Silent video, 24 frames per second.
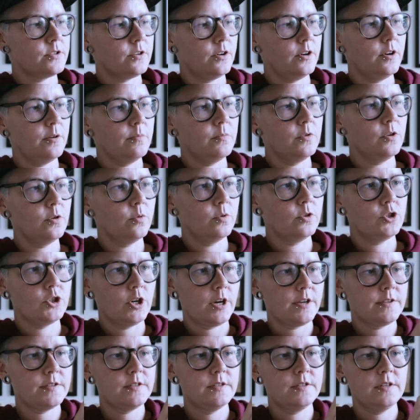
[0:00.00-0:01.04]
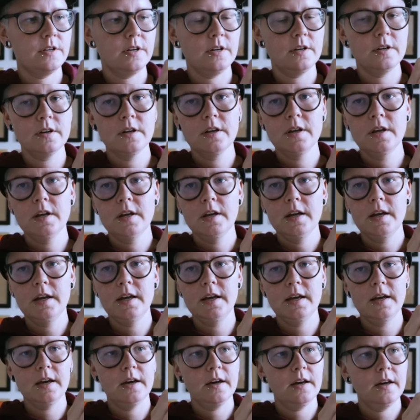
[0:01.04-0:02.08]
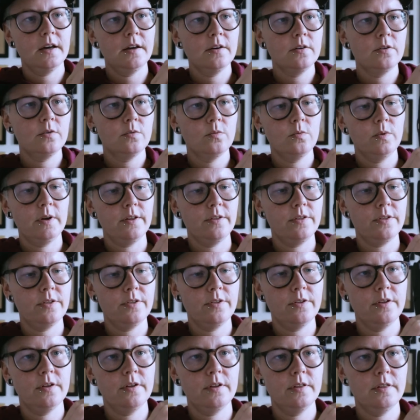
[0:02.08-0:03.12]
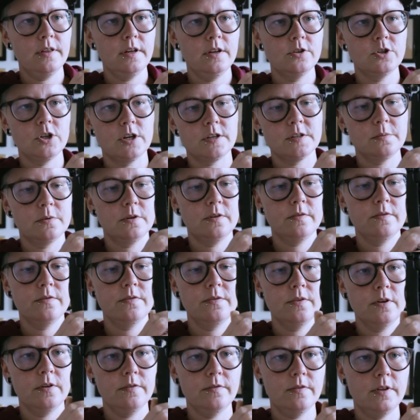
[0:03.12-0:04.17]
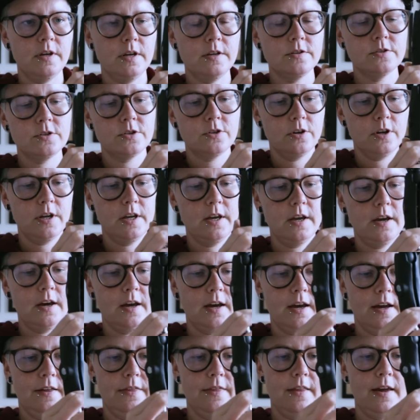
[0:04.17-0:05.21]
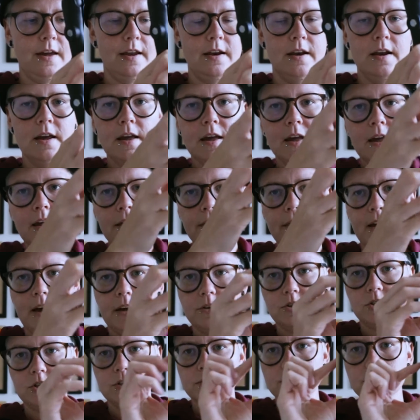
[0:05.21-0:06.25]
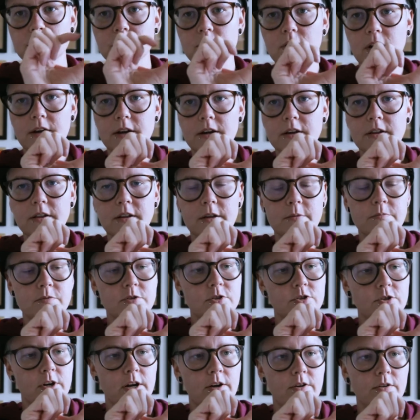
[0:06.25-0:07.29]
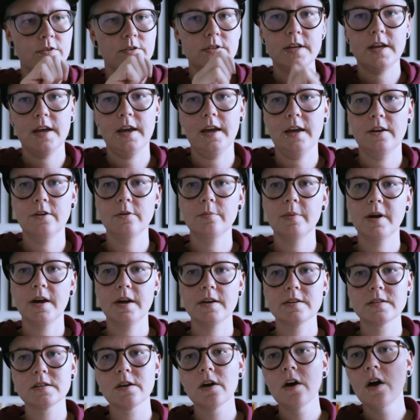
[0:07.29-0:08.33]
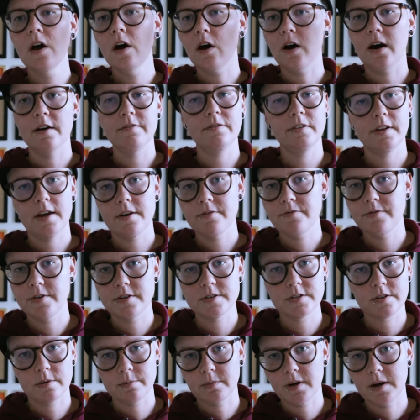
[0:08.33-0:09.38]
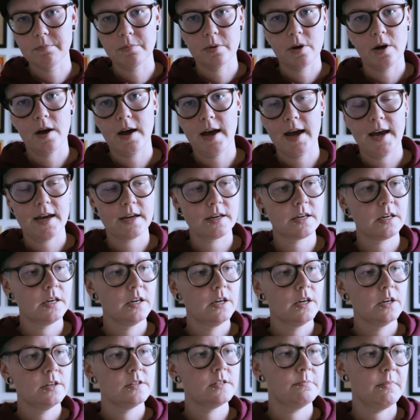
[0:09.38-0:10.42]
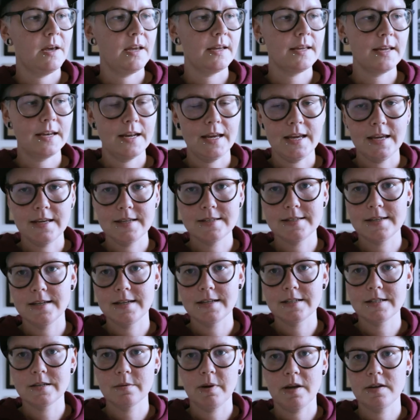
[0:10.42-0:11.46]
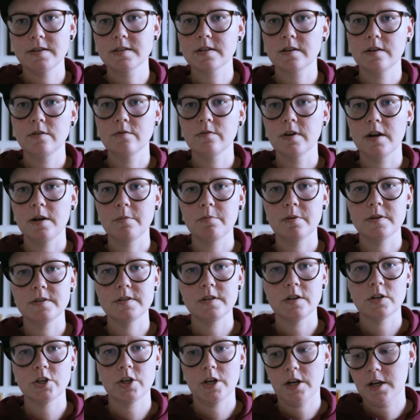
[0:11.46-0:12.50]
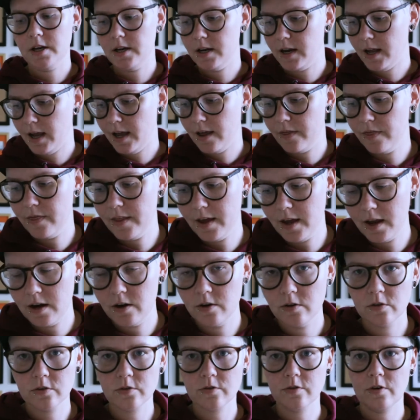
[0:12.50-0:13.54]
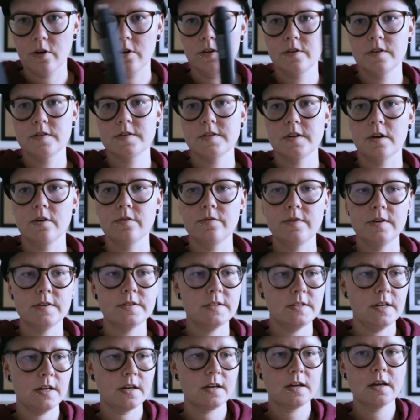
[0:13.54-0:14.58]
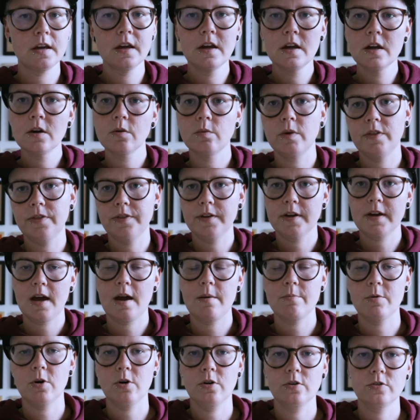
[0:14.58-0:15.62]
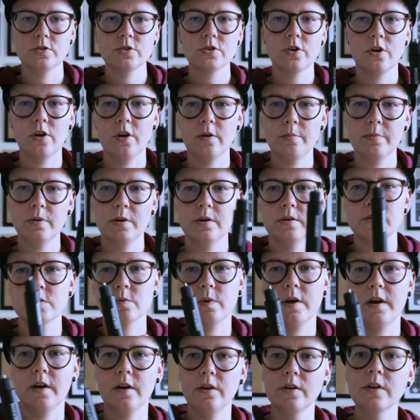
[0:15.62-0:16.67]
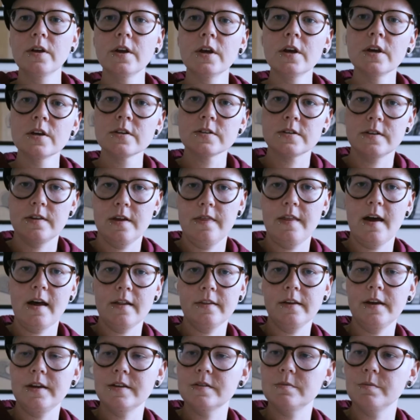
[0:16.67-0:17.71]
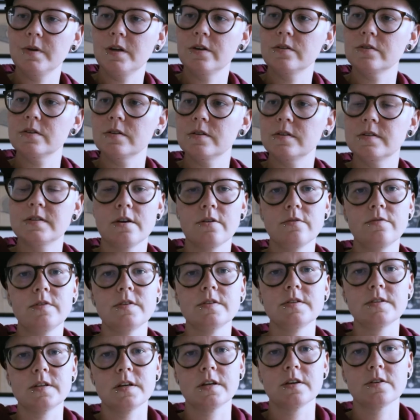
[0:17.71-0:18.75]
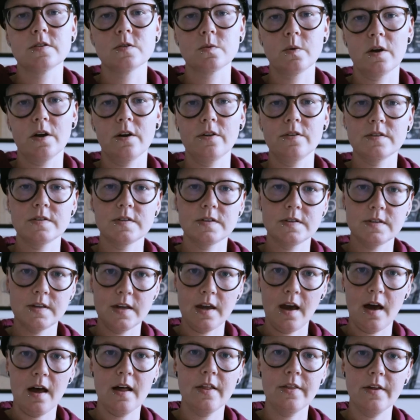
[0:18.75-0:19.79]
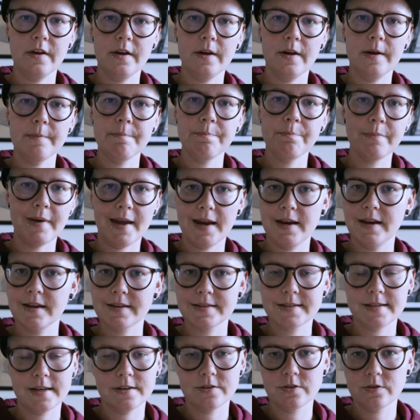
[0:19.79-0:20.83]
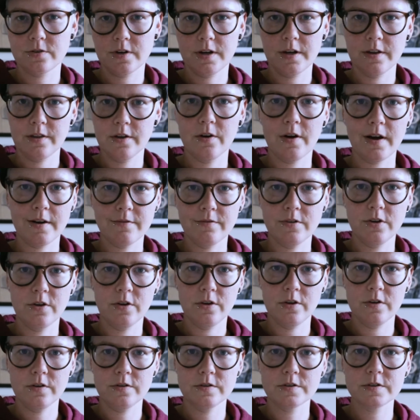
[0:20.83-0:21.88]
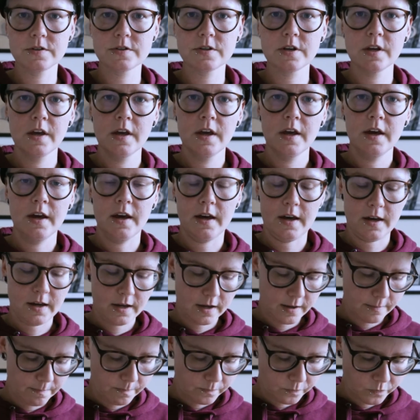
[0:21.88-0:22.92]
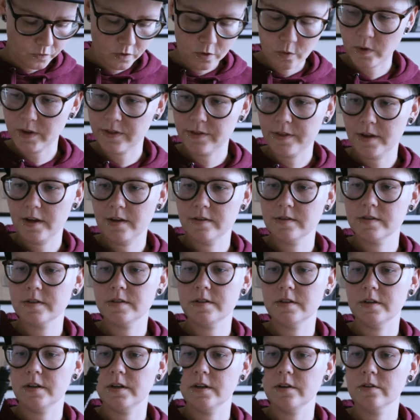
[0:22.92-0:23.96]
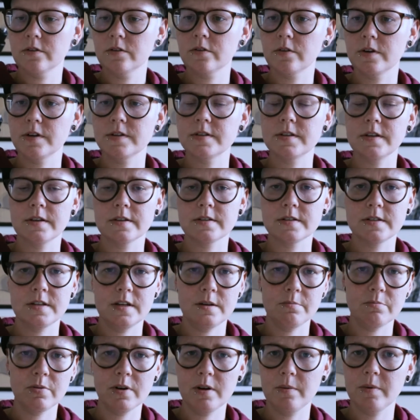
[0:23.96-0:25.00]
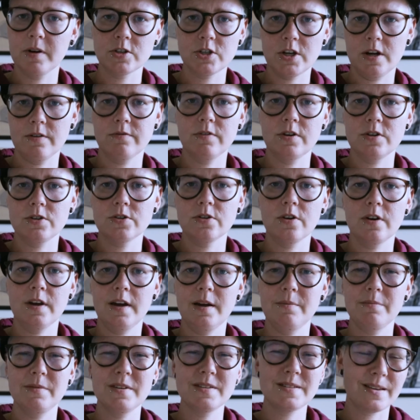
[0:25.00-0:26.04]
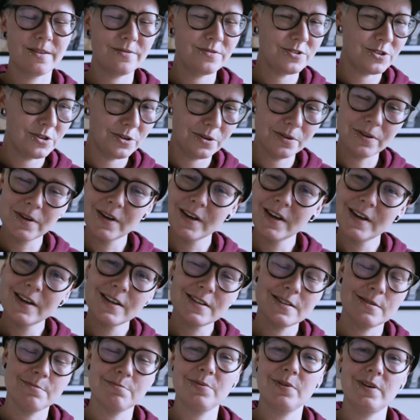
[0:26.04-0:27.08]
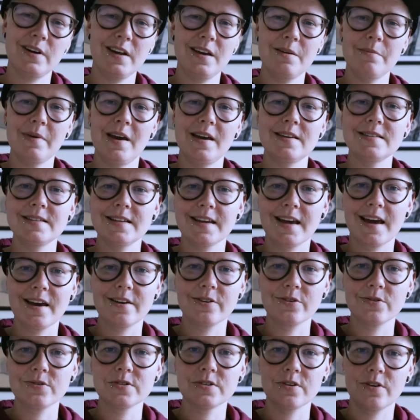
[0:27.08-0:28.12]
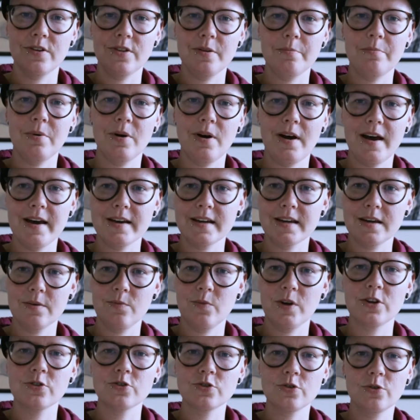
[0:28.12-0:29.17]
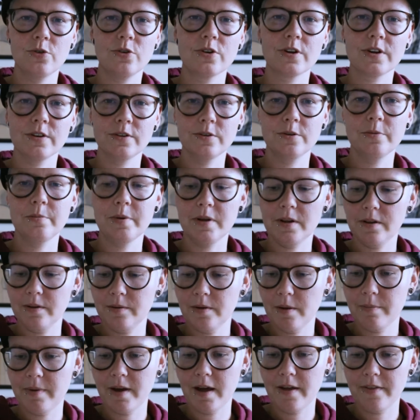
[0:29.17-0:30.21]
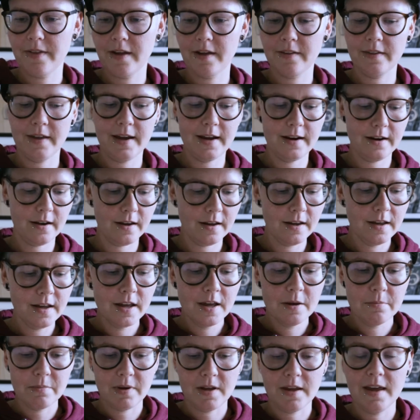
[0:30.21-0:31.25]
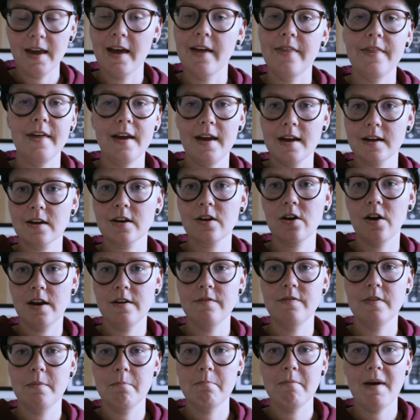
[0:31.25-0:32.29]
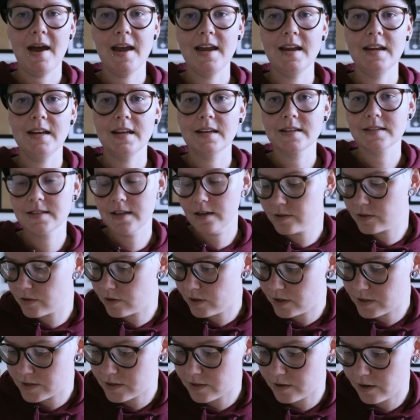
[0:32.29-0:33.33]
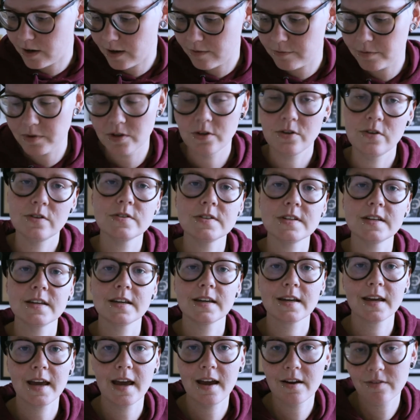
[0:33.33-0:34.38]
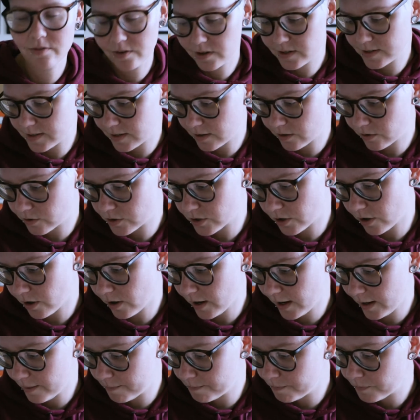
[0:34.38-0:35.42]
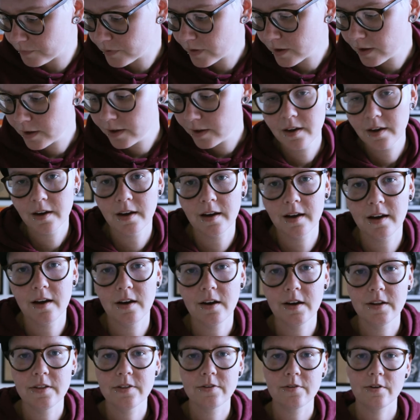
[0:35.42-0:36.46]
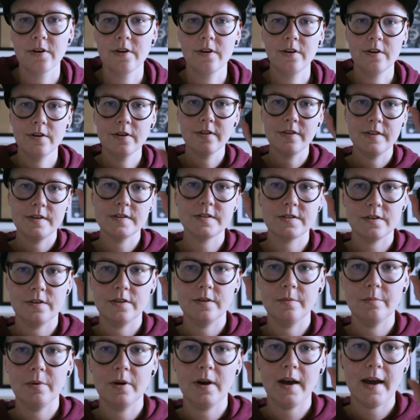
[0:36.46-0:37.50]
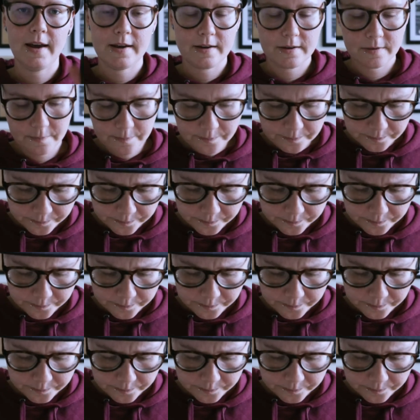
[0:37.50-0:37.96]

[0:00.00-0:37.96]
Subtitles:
so you adjust it here with the adjustment of these two here, and then that just kind of clips straight onto your handlebars. I've left this on my bike to make it easy to basically reposition and then throw the selfie stick with the camera on top as well. So then that leads me into the selfie stick as well. This is the other main accessory that I've used with the Insta360 pretty much every time. This gives you some pretty amazing angles on the bike and we can talk a little bit about that later. But yeah, they're kind of the main accessories that I've been using every single time I throw this on the bike.